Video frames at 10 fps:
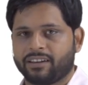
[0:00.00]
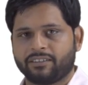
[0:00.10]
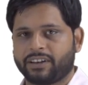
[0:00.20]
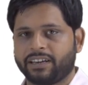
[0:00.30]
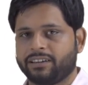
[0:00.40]

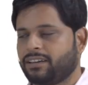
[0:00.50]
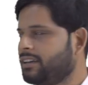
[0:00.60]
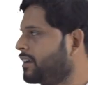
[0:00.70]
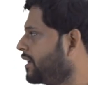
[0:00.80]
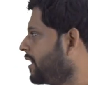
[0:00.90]
Fine,
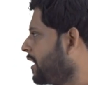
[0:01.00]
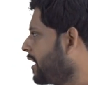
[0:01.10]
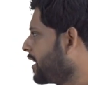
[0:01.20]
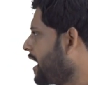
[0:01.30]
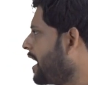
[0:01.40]

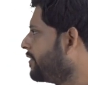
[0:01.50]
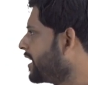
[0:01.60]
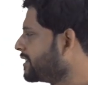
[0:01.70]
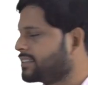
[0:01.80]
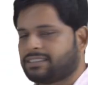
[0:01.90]
I've
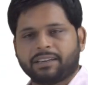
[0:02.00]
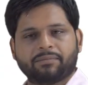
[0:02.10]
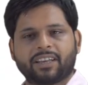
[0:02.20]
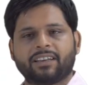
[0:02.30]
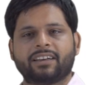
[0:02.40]
done the
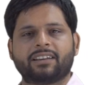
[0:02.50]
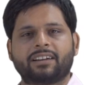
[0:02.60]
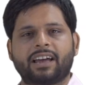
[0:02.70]
same thing here.